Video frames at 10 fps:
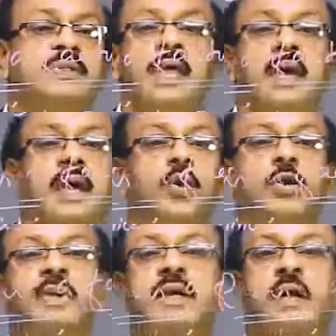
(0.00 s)
They
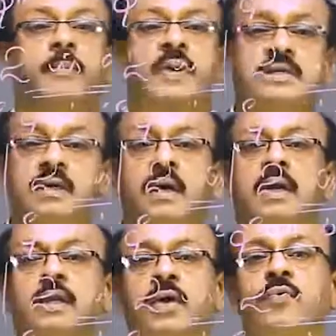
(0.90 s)
cannot be represented
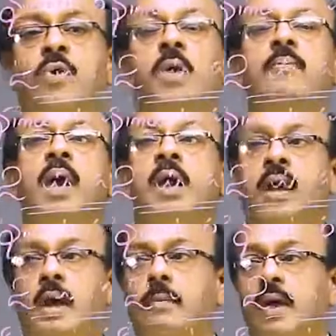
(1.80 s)
in the form
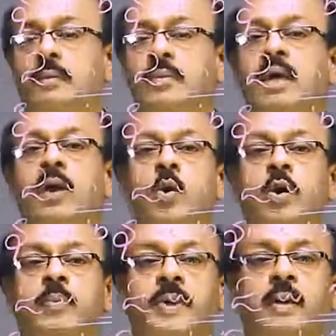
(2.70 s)
a by b
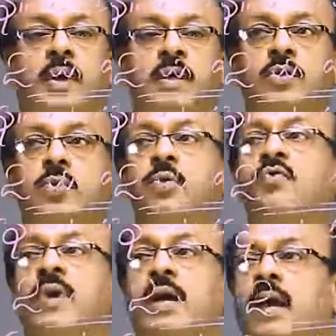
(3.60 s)
or p by q,
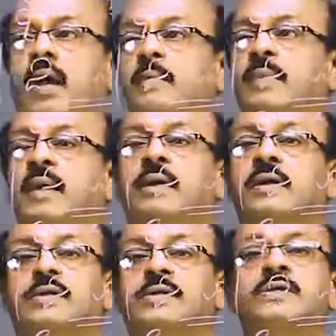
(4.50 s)
where a and b are
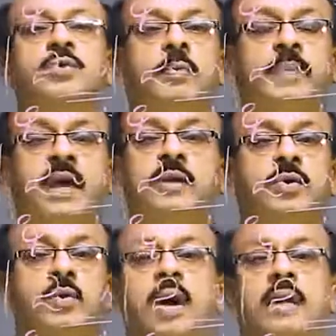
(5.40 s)
integers or p and
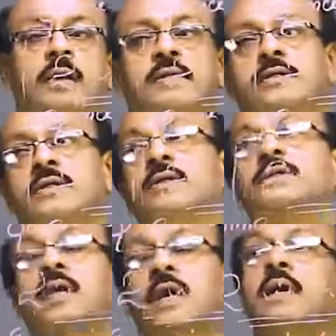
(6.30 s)
q are
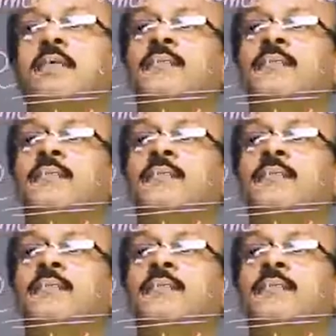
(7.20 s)
integers. Here,